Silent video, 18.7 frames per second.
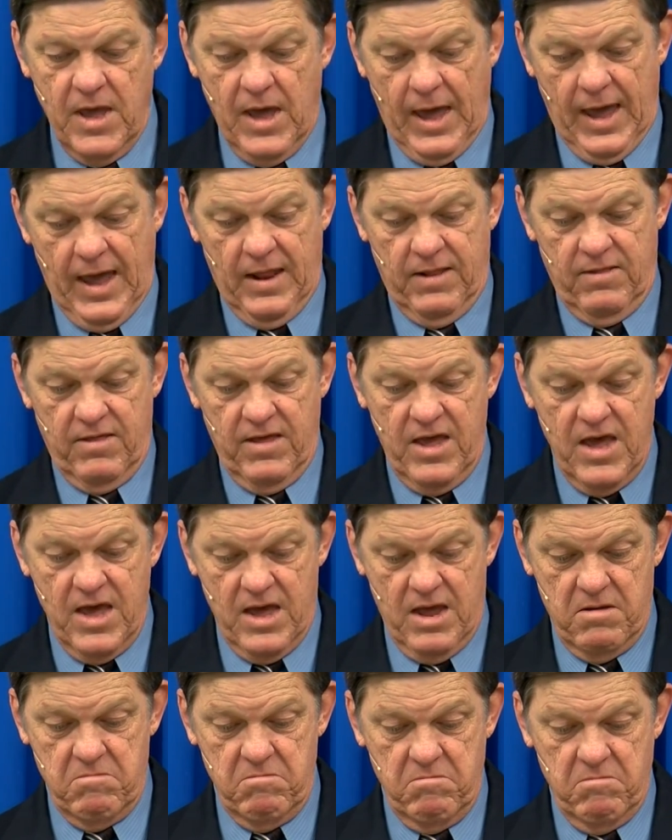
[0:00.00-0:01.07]
And
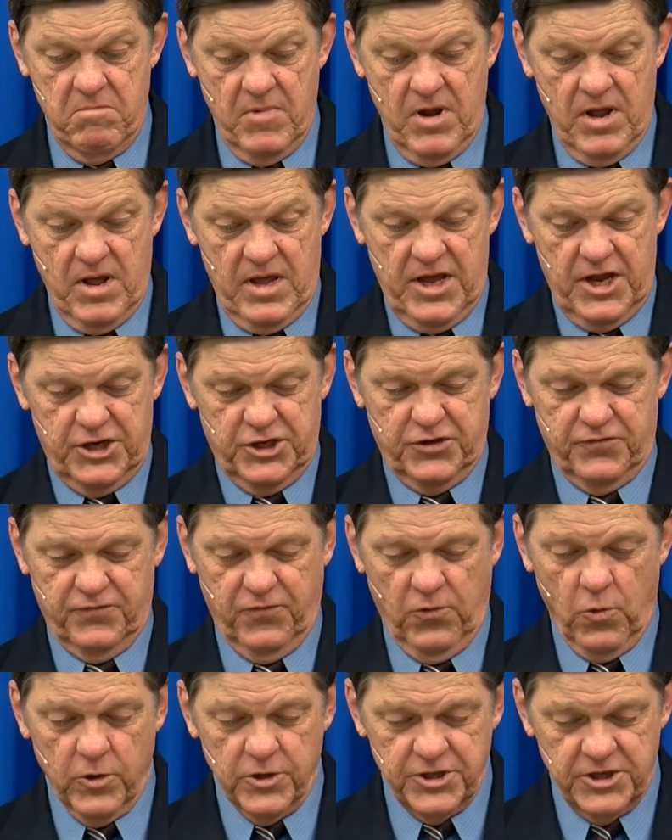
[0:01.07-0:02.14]
then his
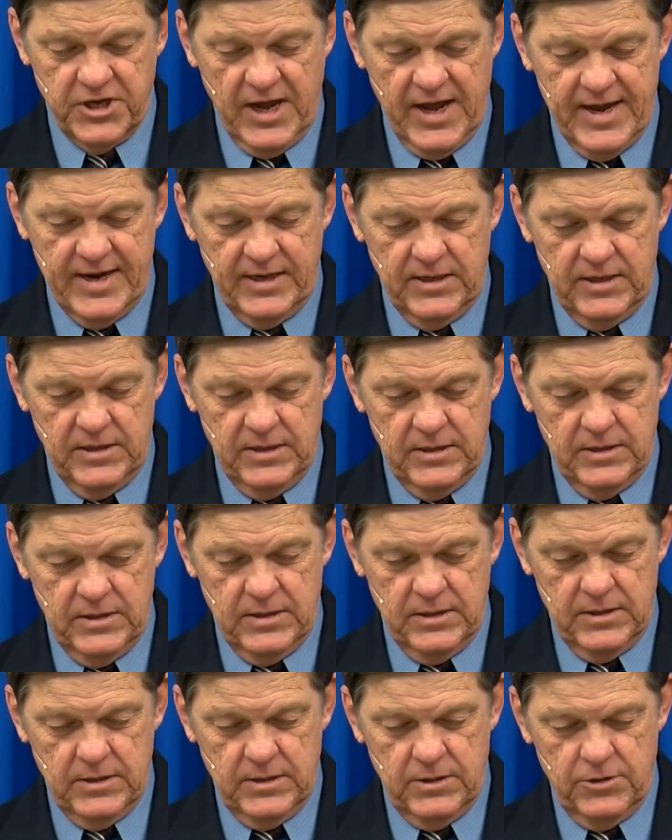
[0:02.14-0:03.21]
foresight,
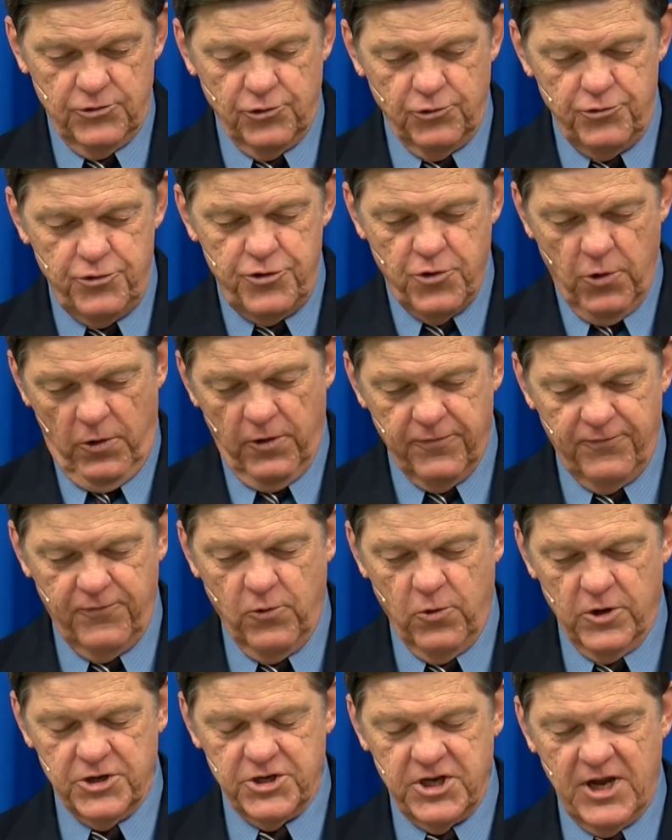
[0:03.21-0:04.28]
through your
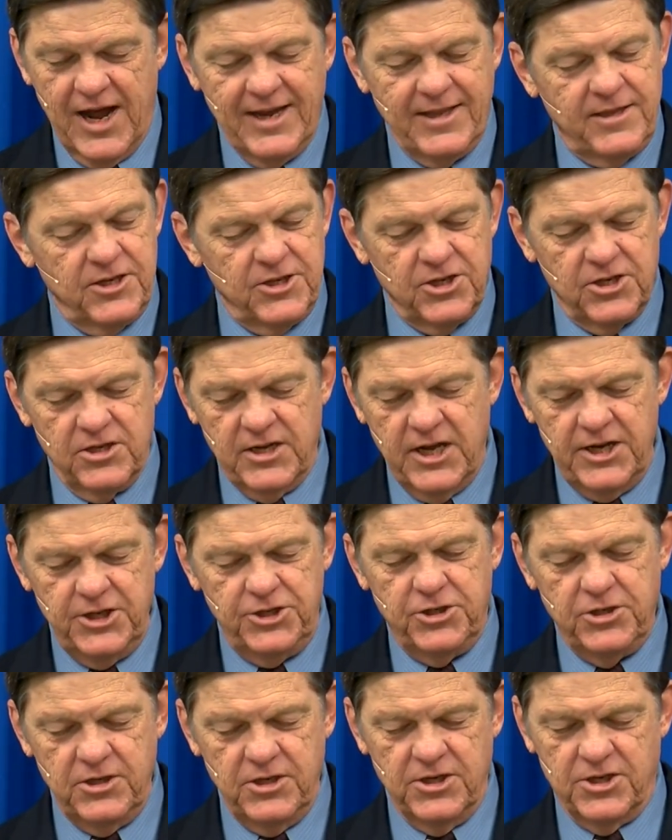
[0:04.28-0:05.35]
foresight, this
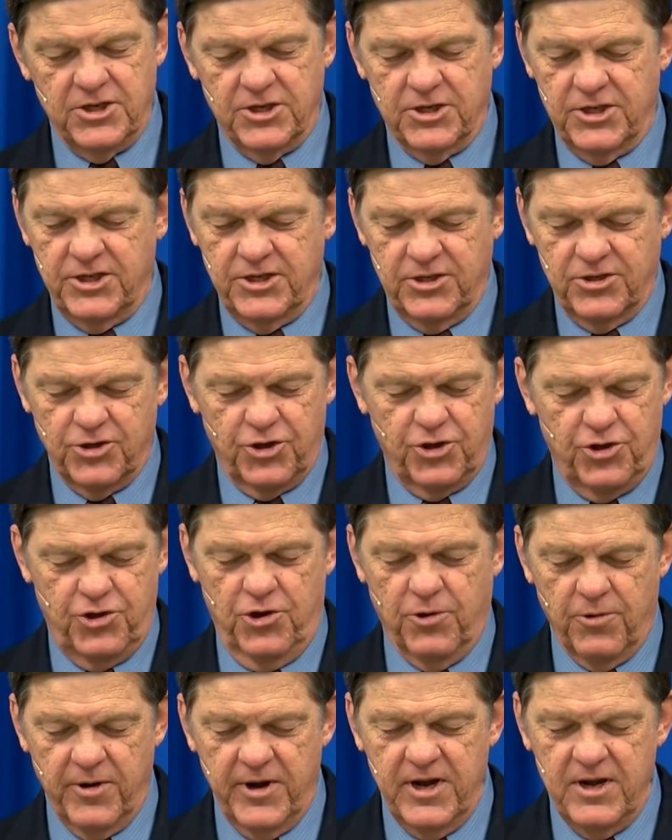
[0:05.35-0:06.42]
nation is
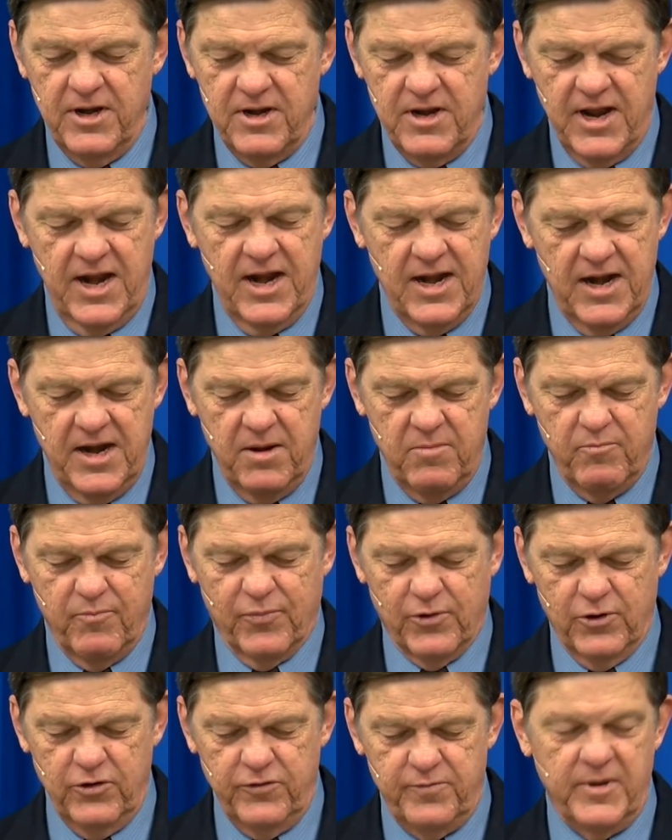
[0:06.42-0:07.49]
securing needed
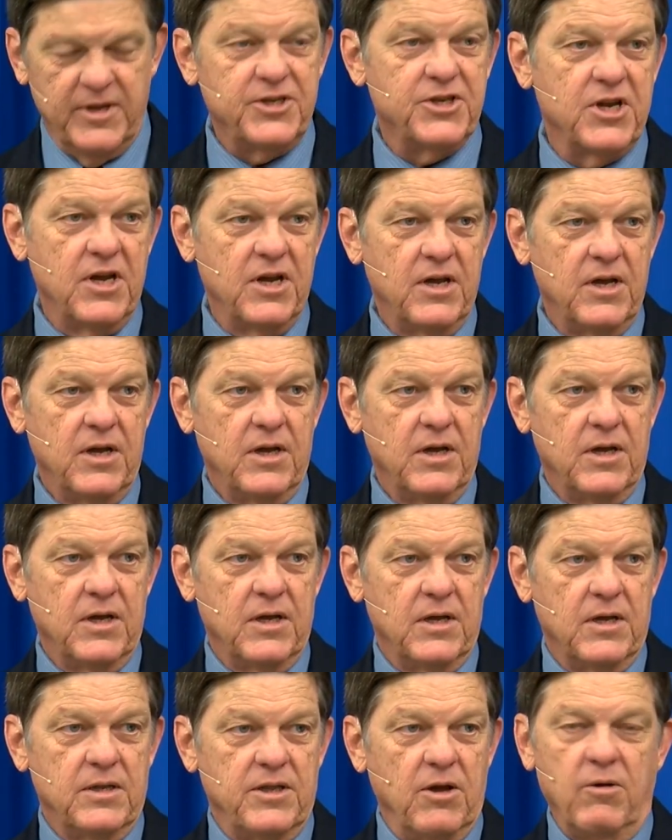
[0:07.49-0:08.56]
improvements.
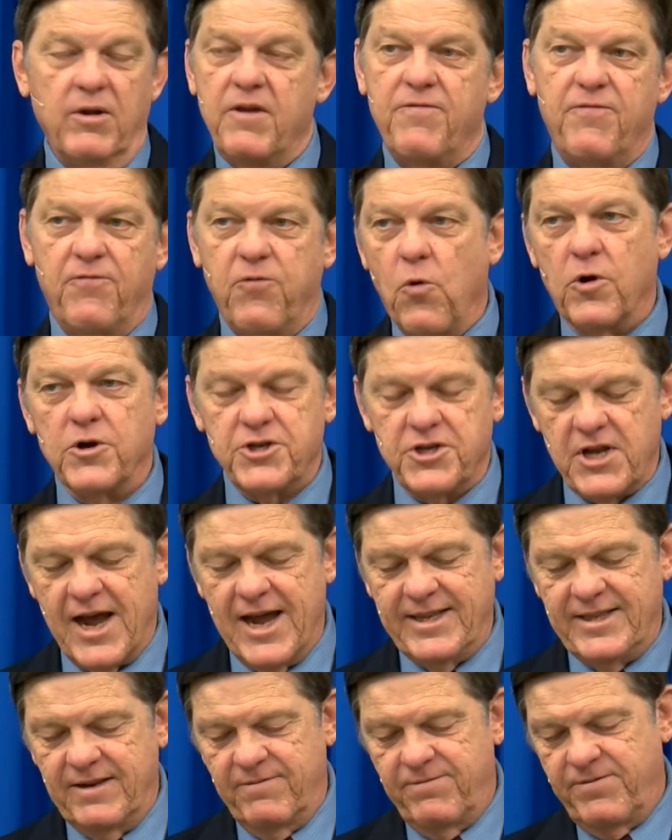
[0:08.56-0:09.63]
The only
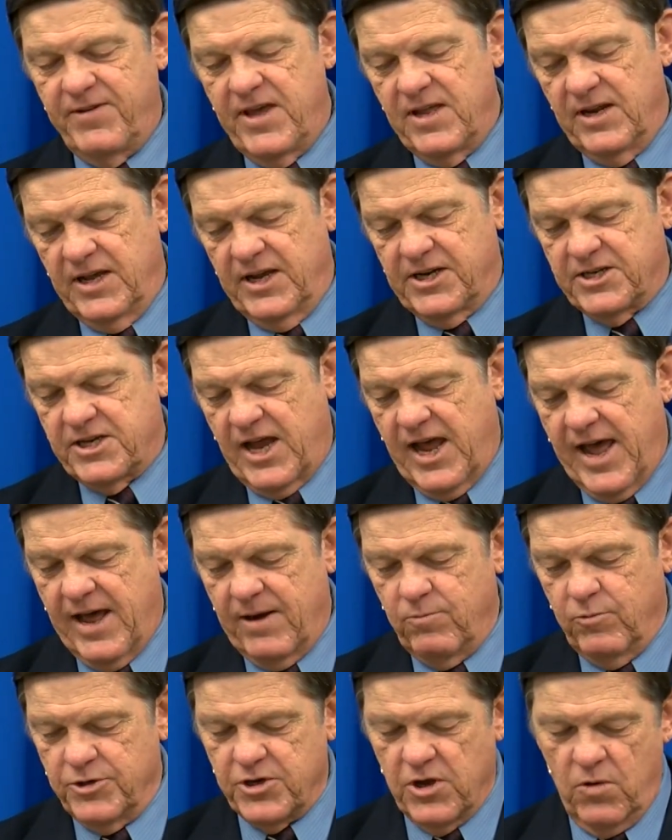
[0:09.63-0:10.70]
foresight that Felix
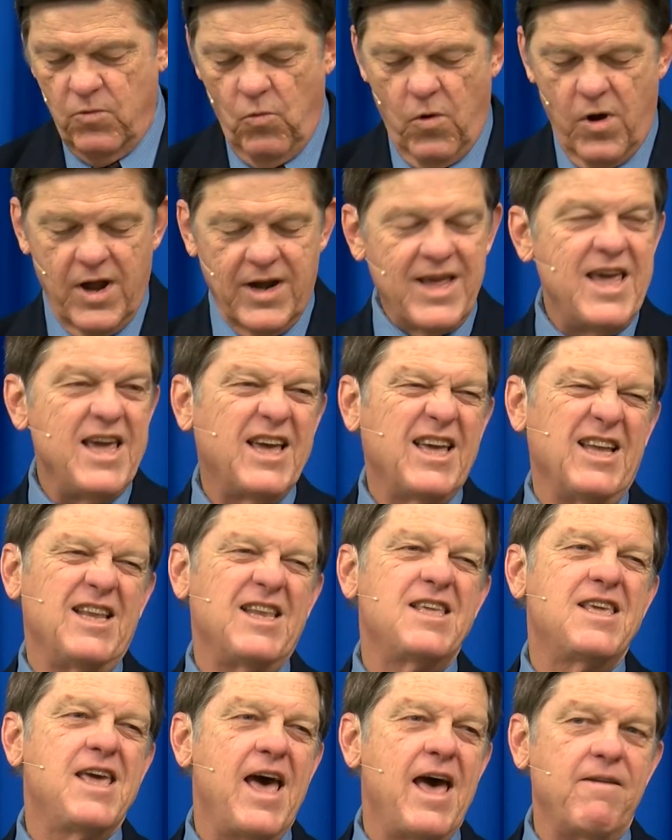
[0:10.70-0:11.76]
had was on what he
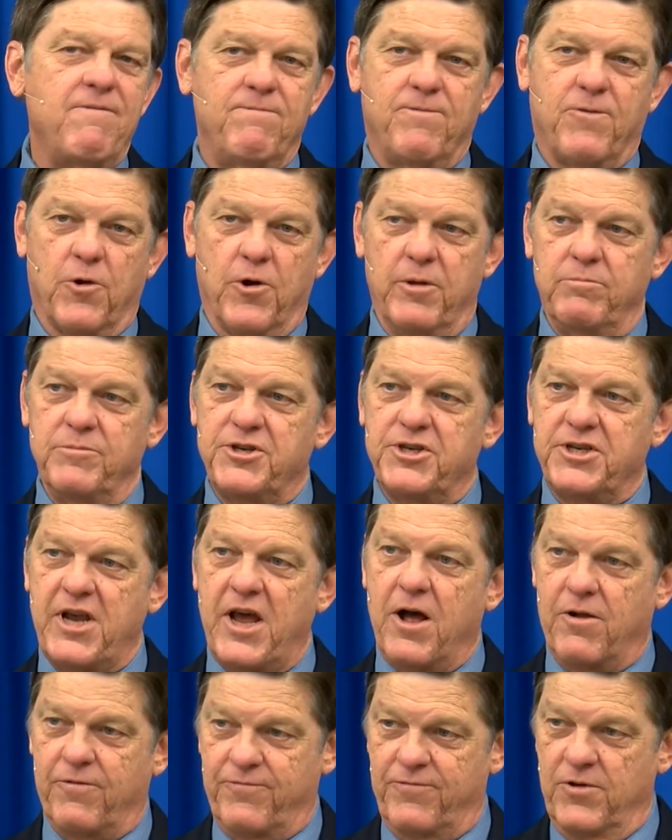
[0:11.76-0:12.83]
could get for
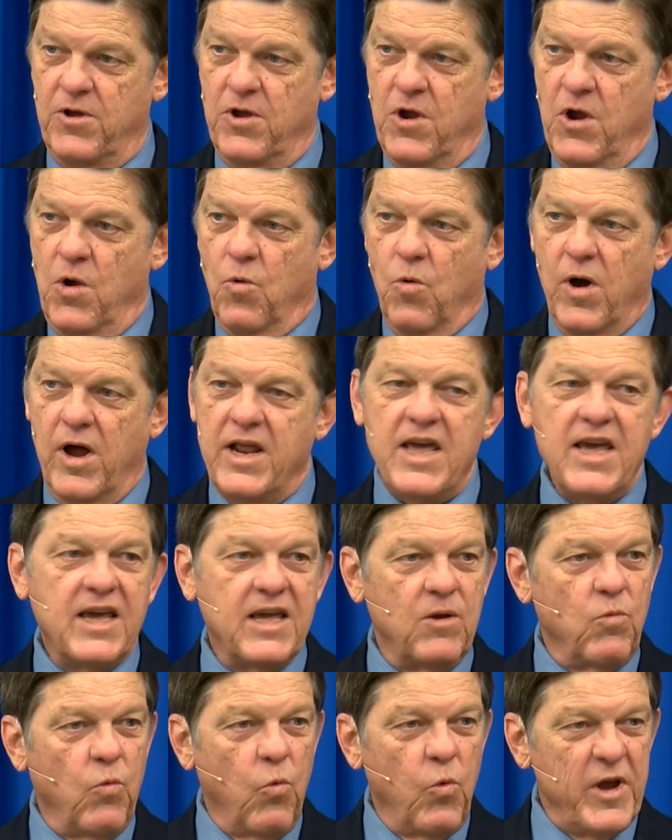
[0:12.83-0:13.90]
himself, what he
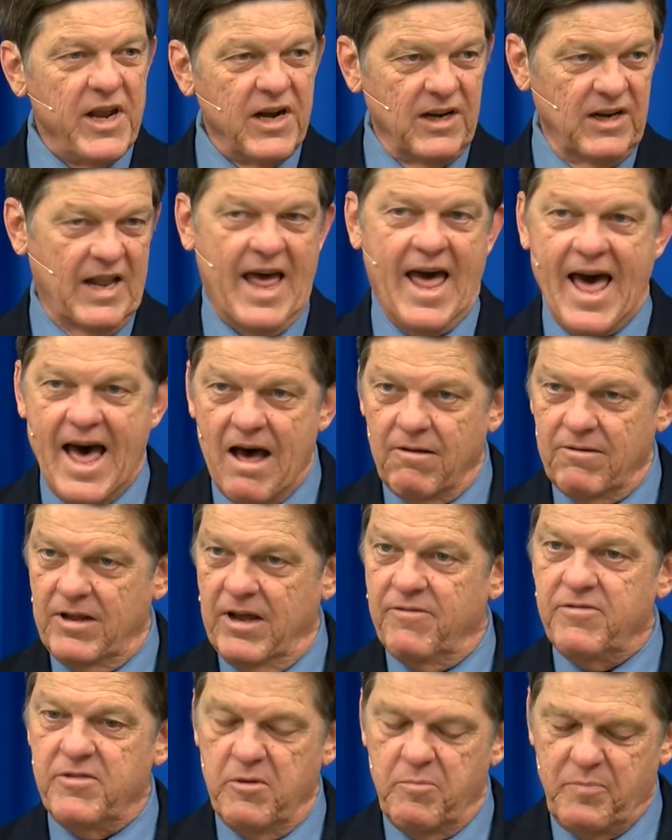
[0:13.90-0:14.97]
could wheedle out
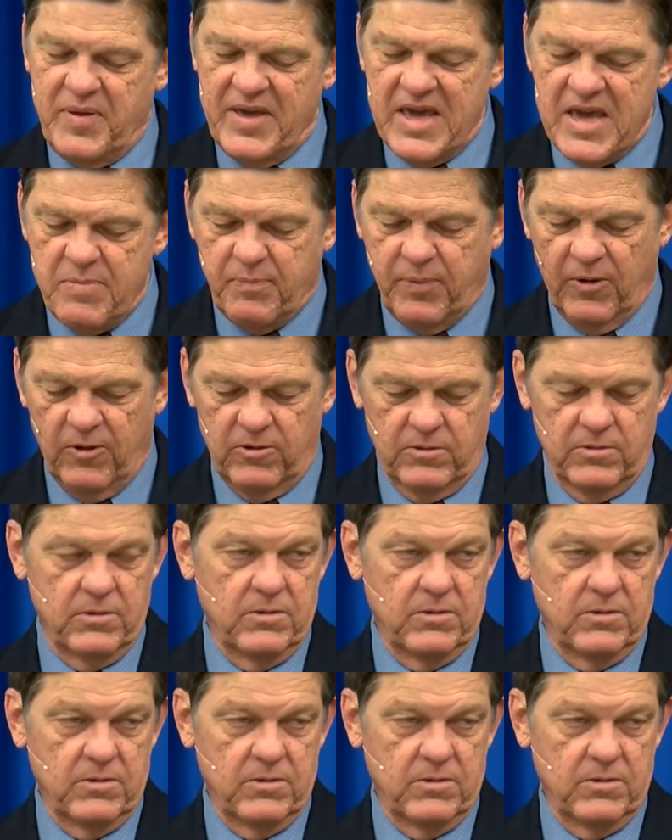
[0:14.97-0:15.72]
of the people.